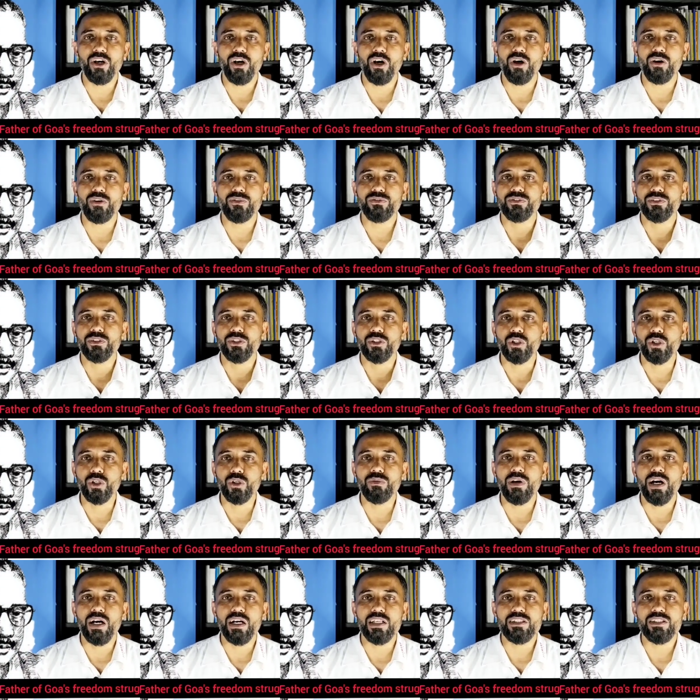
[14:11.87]
of
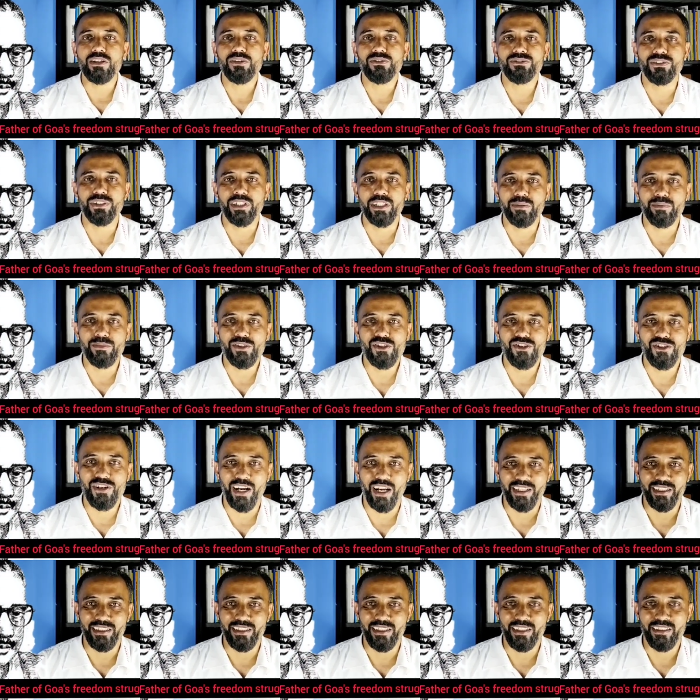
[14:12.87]
Goa's freedom
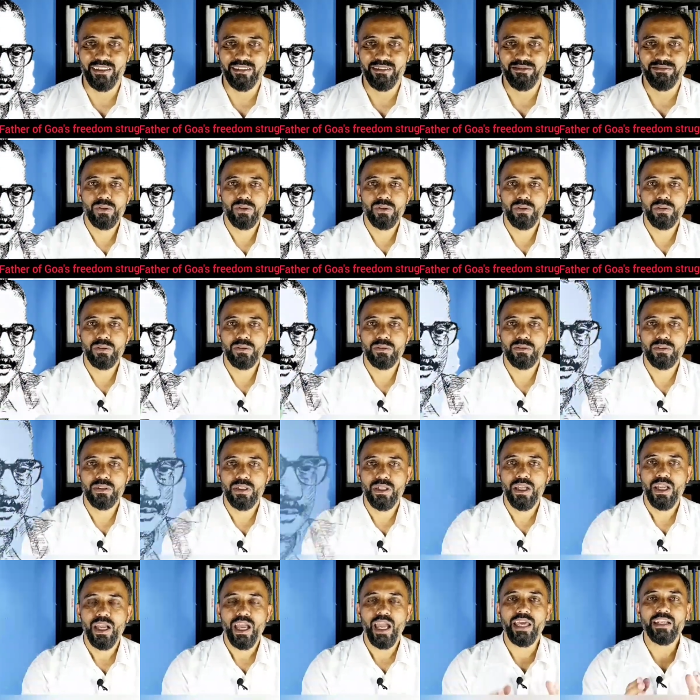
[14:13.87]
struggle.
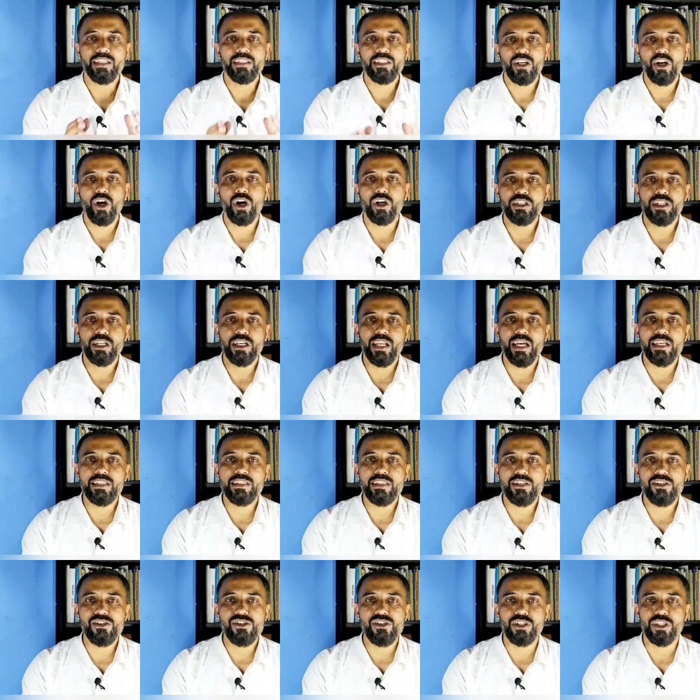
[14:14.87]
Another
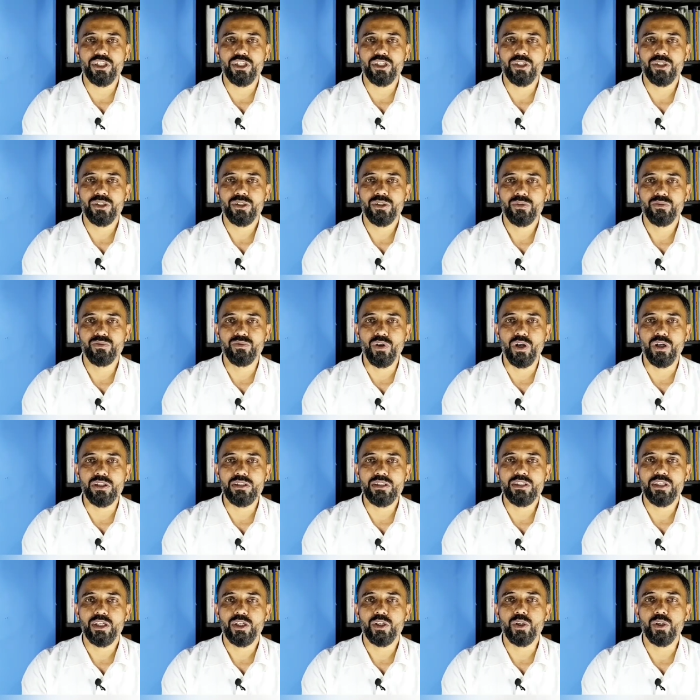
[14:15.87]
organization was